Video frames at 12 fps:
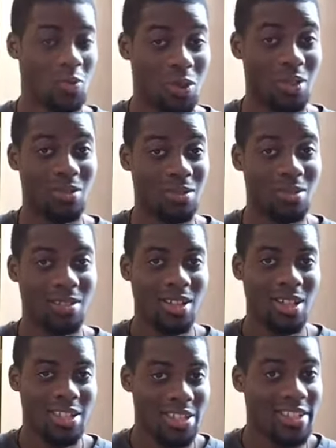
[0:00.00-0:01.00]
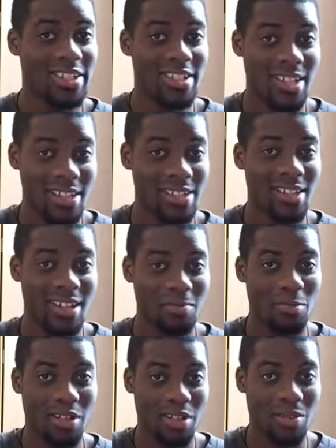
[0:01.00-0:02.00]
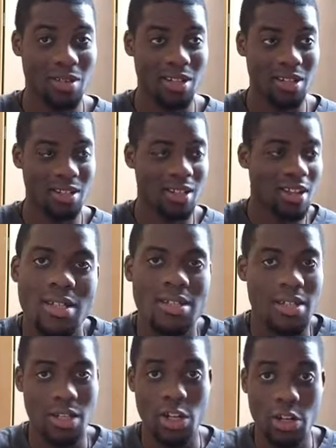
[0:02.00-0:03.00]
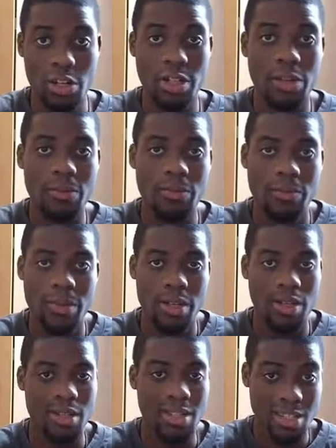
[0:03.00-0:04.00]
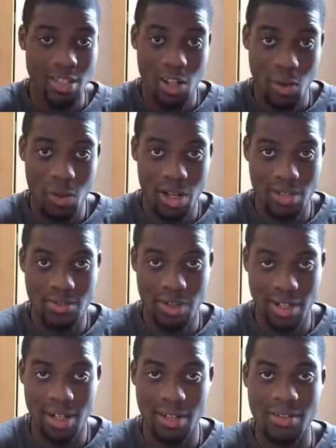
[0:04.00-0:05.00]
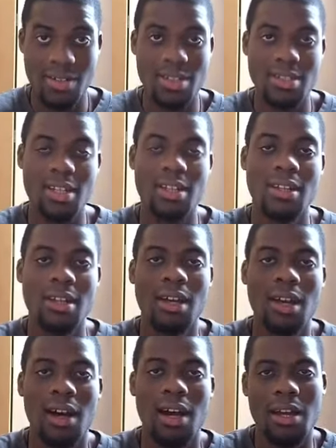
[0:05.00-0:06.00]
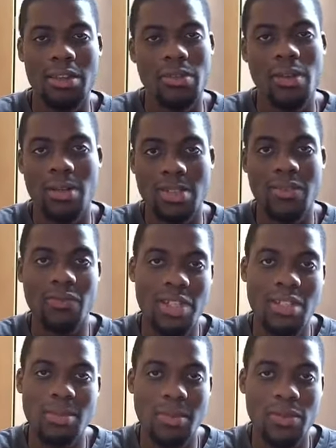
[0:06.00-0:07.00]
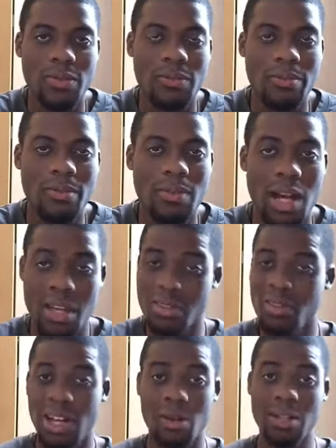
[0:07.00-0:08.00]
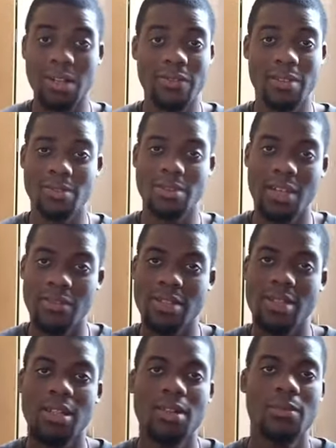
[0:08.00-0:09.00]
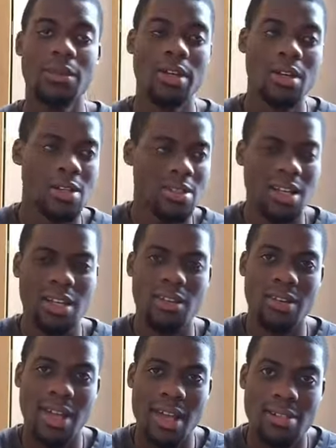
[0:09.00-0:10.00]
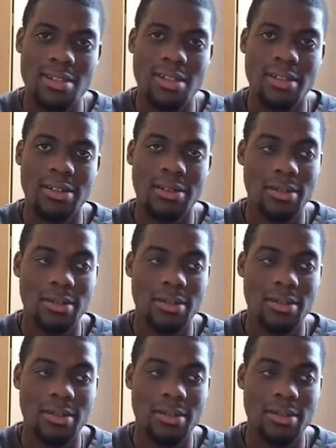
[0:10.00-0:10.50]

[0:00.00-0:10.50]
Well, she shattered that pretty quickly. She said, No, you don't. This is her words right now. She said, I thought I was invincible. I thought I would live till 70 until I got cancer.